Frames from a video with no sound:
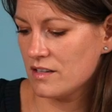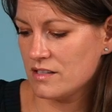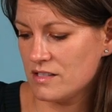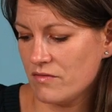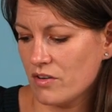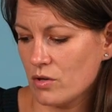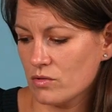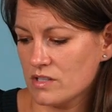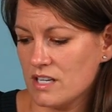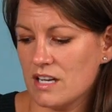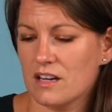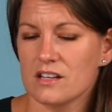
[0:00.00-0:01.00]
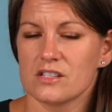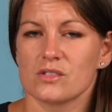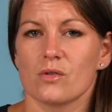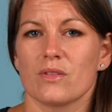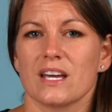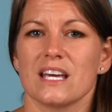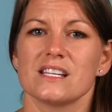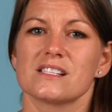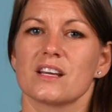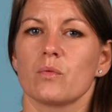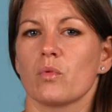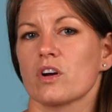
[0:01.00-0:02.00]
difficulty so the kids
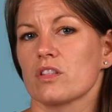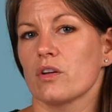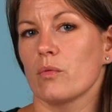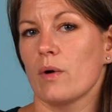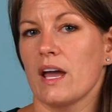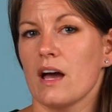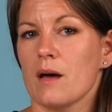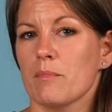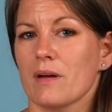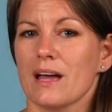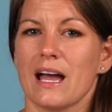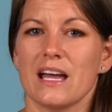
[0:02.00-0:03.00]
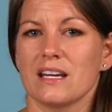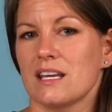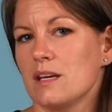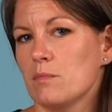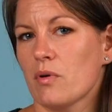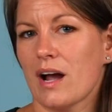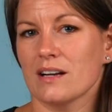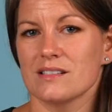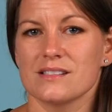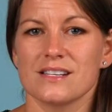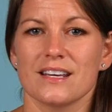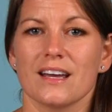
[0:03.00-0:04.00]
can work their way up and keep
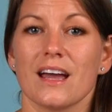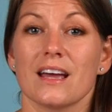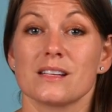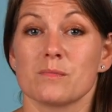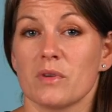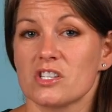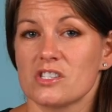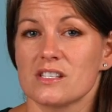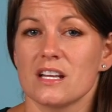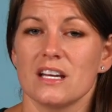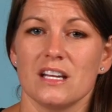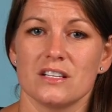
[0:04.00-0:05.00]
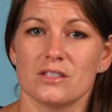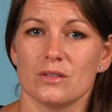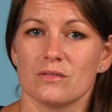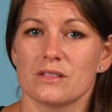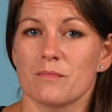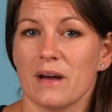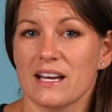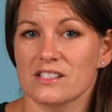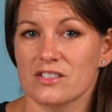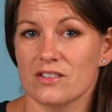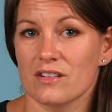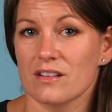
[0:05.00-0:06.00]
practicing as much as they need to
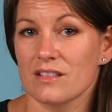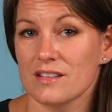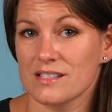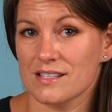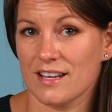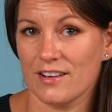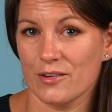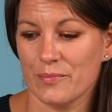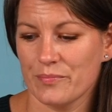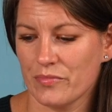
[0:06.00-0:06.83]
master the skill.